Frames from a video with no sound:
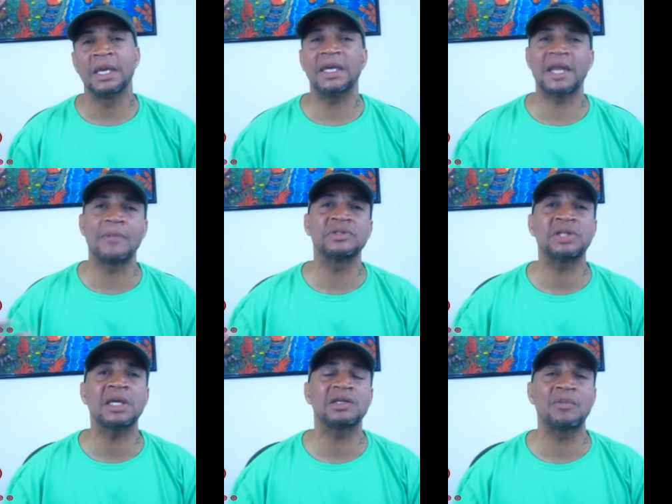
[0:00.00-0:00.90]
and I was
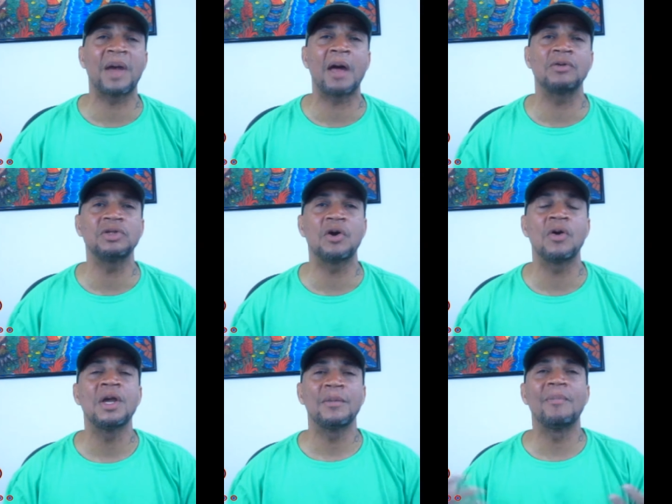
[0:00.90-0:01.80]
thinking about, you
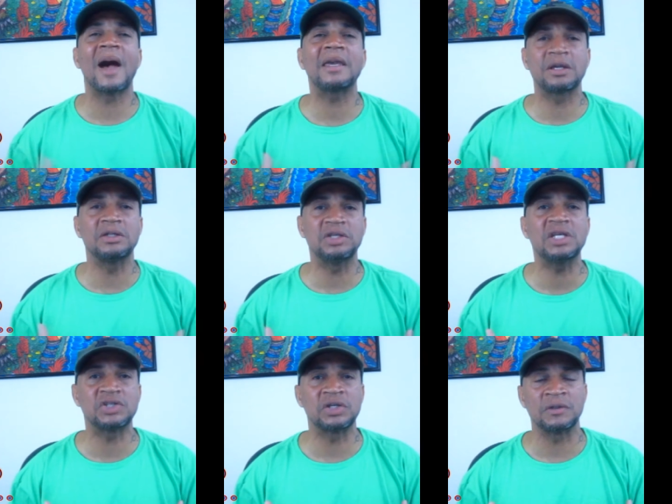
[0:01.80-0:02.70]
know, my
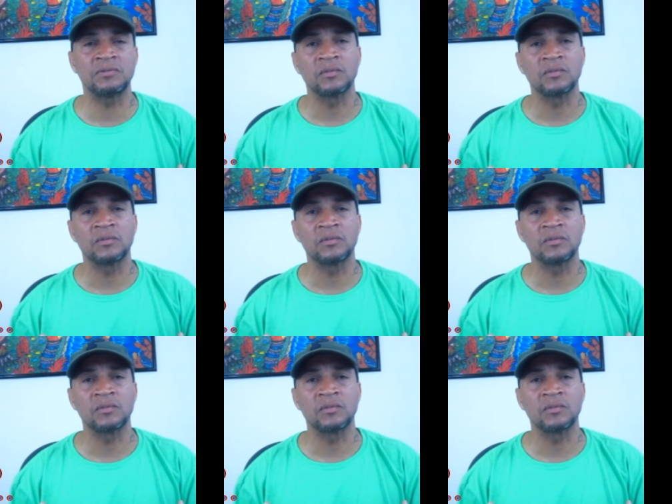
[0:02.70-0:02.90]
condition.